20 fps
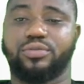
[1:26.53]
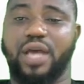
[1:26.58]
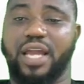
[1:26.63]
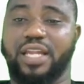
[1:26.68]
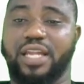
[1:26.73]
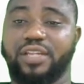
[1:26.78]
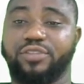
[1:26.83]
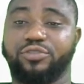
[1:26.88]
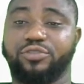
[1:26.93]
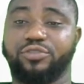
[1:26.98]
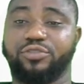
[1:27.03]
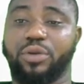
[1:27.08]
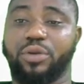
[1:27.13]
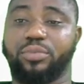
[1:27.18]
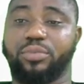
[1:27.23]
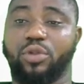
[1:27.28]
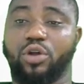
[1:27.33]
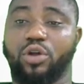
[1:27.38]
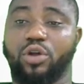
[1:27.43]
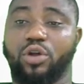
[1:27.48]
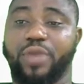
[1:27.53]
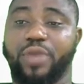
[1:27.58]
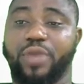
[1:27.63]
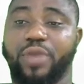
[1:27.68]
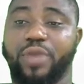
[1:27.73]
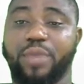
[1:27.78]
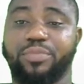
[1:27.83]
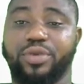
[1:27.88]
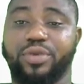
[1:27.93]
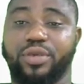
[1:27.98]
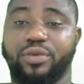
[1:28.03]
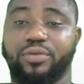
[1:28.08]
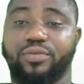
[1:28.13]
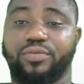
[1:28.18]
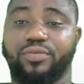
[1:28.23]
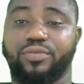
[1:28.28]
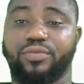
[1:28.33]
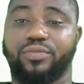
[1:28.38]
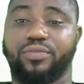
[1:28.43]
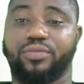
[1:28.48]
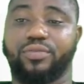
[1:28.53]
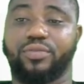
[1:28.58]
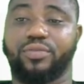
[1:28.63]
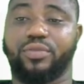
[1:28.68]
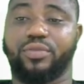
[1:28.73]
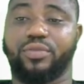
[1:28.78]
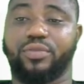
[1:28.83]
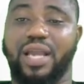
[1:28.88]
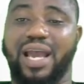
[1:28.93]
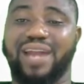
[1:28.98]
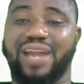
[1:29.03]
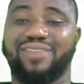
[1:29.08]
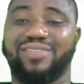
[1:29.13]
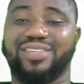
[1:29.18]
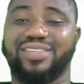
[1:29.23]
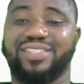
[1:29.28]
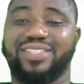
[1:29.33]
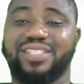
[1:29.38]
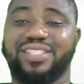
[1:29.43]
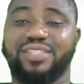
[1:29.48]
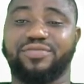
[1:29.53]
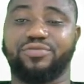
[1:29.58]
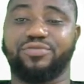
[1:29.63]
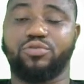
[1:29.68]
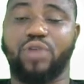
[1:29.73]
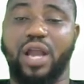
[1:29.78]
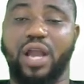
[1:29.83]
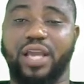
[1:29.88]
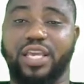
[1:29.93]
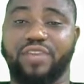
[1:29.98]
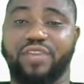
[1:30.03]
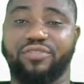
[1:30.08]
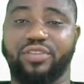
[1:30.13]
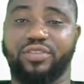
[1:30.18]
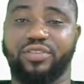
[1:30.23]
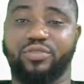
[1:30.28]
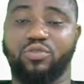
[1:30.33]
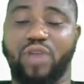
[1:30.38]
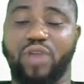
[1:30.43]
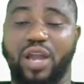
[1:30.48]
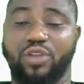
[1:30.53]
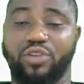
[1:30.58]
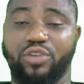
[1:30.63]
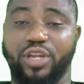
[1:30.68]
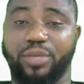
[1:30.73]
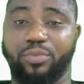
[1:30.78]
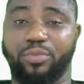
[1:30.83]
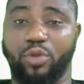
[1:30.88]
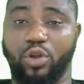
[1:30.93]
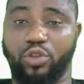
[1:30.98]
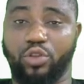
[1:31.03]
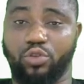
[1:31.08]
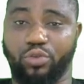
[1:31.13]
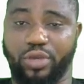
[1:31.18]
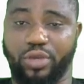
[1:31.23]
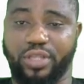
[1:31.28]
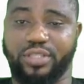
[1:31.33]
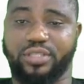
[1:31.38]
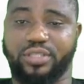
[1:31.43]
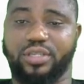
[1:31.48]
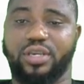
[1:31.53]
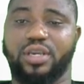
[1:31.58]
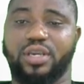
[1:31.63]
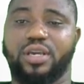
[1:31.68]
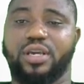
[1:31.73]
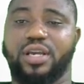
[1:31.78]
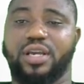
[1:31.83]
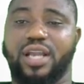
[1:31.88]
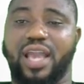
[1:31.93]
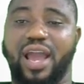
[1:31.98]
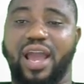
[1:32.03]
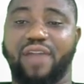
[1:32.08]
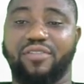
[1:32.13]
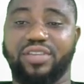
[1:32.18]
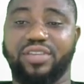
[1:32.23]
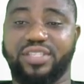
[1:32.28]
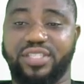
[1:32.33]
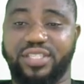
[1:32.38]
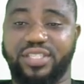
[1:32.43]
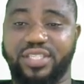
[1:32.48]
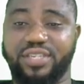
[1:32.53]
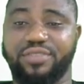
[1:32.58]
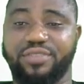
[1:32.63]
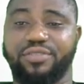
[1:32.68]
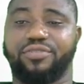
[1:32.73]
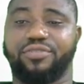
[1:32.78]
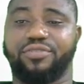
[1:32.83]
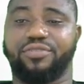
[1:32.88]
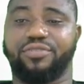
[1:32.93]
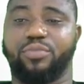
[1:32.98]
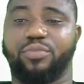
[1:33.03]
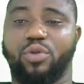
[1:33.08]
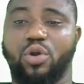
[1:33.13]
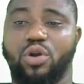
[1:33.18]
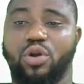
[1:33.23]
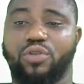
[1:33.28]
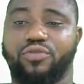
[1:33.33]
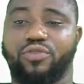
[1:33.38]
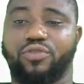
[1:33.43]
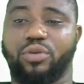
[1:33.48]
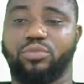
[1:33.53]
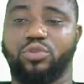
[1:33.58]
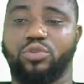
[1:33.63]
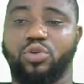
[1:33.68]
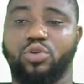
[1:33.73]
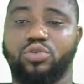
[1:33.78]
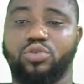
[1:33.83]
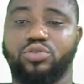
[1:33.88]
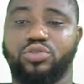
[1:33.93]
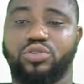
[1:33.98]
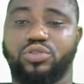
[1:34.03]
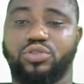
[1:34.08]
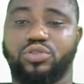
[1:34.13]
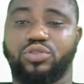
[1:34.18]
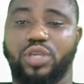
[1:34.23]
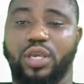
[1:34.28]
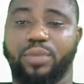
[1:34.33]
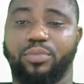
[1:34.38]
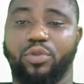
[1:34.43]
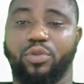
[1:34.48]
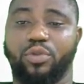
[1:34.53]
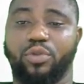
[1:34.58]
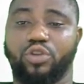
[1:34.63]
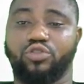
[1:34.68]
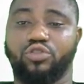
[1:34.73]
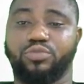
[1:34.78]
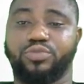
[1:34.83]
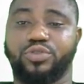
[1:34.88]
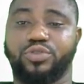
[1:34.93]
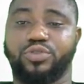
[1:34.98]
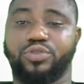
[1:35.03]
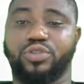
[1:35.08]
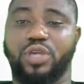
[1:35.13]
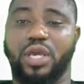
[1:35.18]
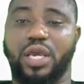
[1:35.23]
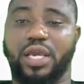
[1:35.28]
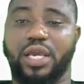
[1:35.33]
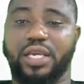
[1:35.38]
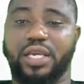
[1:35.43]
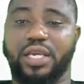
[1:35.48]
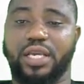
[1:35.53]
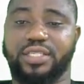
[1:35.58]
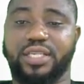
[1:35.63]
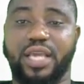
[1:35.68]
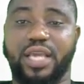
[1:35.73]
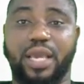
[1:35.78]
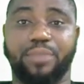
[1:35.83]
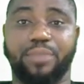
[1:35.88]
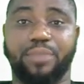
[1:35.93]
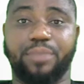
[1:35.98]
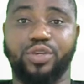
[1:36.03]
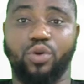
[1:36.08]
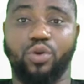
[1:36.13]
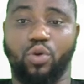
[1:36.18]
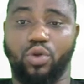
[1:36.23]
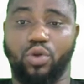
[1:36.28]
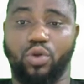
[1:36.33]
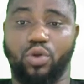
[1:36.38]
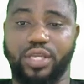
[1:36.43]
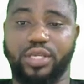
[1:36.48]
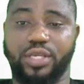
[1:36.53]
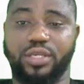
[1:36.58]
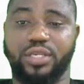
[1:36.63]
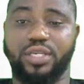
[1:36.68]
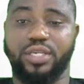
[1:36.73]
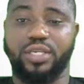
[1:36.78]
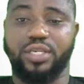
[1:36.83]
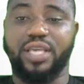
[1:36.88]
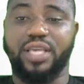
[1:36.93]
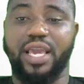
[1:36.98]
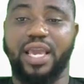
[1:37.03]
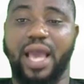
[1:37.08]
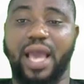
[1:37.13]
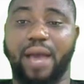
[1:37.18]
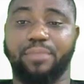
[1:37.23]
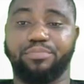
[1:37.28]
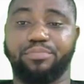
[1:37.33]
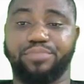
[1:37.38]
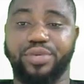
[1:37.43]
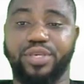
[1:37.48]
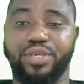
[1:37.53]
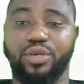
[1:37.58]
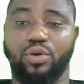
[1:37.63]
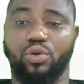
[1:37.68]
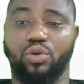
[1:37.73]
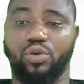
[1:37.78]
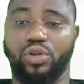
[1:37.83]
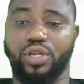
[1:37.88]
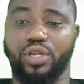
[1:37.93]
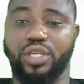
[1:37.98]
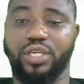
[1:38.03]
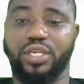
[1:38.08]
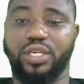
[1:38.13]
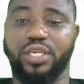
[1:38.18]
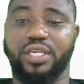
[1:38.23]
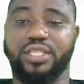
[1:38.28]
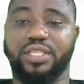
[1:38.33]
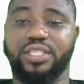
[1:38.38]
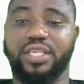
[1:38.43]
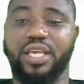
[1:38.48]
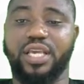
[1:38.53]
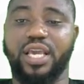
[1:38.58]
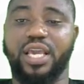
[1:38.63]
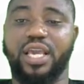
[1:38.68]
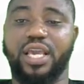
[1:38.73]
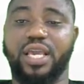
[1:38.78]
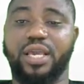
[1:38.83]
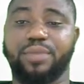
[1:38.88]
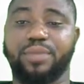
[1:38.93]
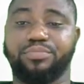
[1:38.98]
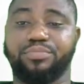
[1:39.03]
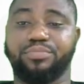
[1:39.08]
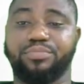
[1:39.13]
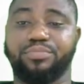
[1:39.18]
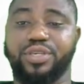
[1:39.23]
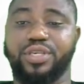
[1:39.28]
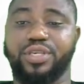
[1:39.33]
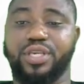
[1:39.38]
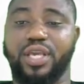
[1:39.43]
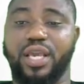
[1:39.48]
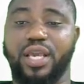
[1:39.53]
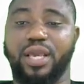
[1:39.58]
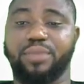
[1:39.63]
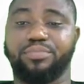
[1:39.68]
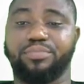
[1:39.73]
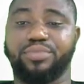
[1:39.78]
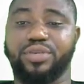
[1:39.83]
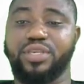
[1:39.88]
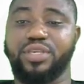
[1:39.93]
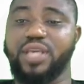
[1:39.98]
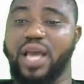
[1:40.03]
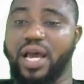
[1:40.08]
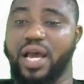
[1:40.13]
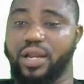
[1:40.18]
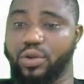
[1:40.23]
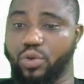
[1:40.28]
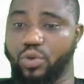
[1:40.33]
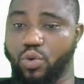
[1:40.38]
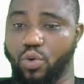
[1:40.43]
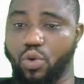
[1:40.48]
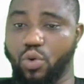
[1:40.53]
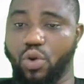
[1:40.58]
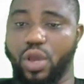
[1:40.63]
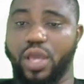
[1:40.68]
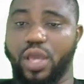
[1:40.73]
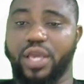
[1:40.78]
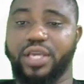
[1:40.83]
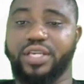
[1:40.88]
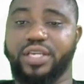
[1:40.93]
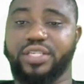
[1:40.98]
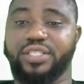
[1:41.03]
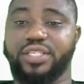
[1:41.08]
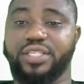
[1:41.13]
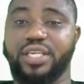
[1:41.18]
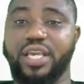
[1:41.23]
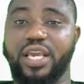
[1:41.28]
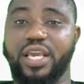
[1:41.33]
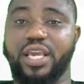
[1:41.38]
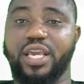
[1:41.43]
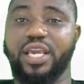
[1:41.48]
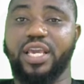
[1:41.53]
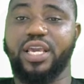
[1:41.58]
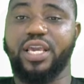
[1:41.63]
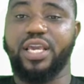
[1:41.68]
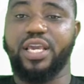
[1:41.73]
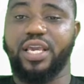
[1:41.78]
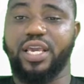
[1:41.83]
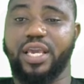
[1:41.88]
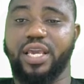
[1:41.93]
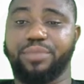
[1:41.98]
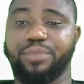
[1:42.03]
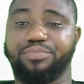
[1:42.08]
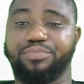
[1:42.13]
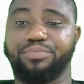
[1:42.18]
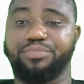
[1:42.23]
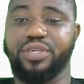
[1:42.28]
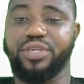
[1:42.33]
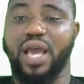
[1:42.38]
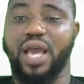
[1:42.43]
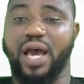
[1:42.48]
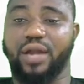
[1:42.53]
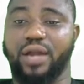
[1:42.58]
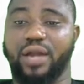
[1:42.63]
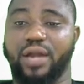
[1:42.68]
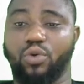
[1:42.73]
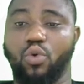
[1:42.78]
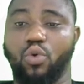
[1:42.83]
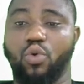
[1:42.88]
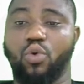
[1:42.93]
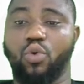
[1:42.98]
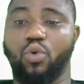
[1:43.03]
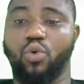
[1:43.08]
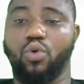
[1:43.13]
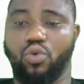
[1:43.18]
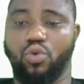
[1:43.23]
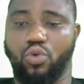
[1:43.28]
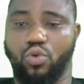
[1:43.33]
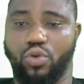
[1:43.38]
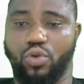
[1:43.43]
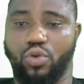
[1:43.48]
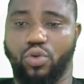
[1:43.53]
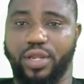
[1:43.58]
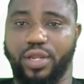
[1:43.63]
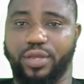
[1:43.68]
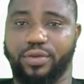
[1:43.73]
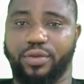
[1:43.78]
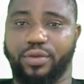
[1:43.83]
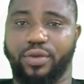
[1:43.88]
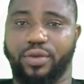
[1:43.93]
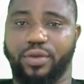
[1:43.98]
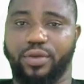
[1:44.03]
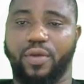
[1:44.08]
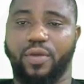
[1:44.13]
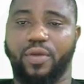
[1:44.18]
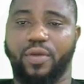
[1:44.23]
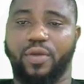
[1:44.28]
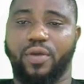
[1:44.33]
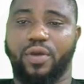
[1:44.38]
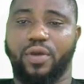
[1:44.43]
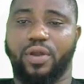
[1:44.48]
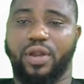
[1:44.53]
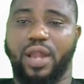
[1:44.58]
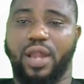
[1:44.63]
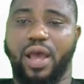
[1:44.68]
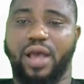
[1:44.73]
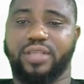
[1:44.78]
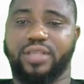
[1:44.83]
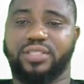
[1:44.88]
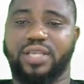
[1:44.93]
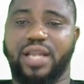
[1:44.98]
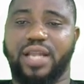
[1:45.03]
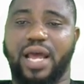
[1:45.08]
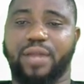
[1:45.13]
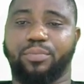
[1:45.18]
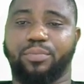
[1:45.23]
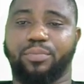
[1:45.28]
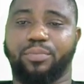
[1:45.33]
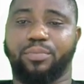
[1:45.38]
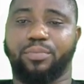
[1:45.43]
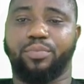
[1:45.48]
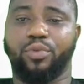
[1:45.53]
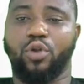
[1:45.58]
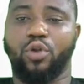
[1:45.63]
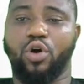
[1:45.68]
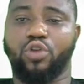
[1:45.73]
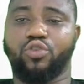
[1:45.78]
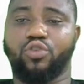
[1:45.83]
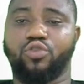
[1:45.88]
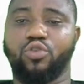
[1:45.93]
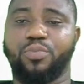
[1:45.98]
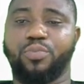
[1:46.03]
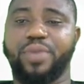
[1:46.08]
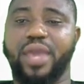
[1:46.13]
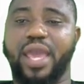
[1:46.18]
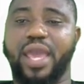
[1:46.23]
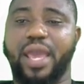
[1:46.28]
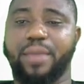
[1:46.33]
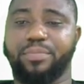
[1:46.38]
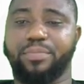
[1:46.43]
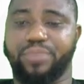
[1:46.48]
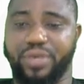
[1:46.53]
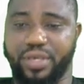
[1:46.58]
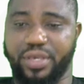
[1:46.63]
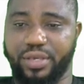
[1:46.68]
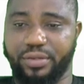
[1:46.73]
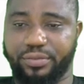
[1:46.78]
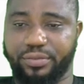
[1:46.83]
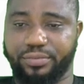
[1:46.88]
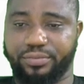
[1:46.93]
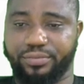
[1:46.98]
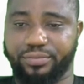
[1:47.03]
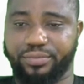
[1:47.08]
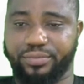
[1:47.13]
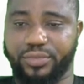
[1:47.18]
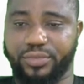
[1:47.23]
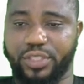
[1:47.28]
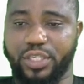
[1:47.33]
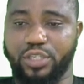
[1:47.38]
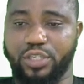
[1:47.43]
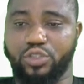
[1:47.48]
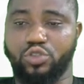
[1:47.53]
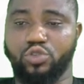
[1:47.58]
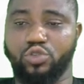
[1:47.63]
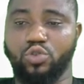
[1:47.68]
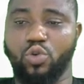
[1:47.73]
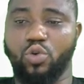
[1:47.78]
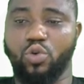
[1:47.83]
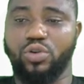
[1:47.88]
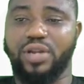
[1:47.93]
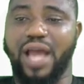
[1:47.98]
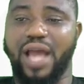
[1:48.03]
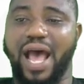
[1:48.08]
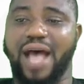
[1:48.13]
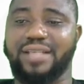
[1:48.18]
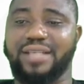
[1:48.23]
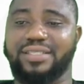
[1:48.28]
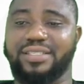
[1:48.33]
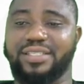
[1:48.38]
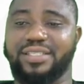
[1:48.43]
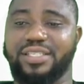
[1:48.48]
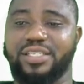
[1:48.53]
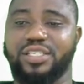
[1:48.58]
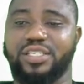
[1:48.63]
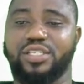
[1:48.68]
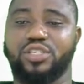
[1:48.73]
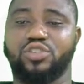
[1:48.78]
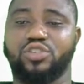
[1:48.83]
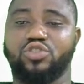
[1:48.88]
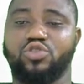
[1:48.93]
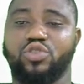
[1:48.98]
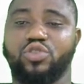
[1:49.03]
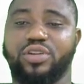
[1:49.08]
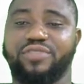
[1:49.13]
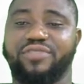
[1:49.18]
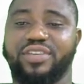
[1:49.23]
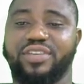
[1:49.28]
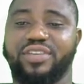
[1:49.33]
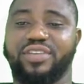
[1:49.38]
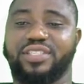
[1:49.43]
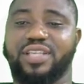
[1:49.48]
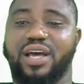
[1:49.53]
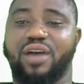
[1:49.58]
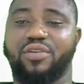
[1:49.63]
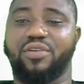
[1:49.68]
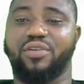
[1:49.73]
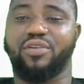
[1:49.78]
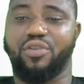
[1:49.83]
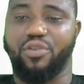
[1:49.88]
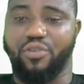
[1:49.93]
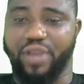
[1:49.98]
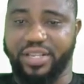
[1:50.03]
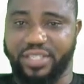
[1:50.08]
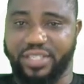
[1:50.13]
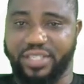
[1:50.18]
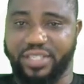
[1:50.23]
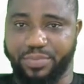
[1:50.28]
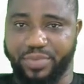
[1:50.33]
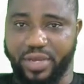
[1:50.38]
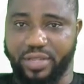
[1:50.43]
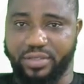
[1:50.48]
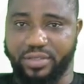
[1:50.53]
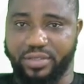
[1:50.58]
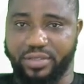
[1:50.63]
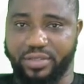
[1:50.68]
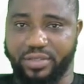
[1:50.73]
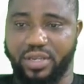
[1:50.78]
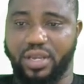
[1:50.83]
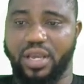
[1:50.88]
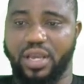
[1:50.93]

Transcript: An individual with blood group AB can receive, who can donate blood to it, can receive blood from those in blood groups. Is it AB only? Is it A and B only? Is it A, B, AB and O? Is it A, AB and O only? Now I said that blood group AB is known as the universal recipient.